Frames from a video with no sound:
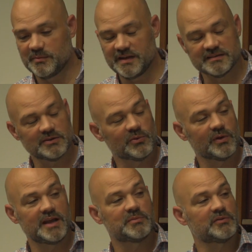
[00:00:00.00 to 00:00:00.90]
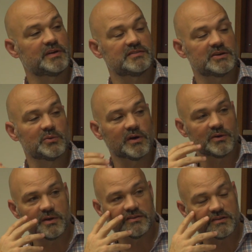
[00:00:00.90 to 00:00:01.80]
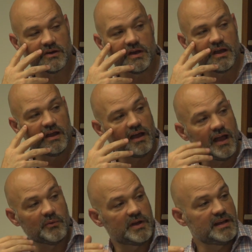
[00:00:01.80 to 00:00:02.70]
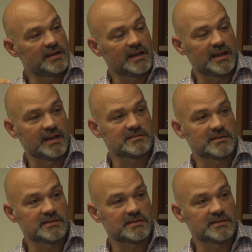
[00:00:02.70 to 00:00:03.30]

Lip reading: He's a great professor to work with. So I went and I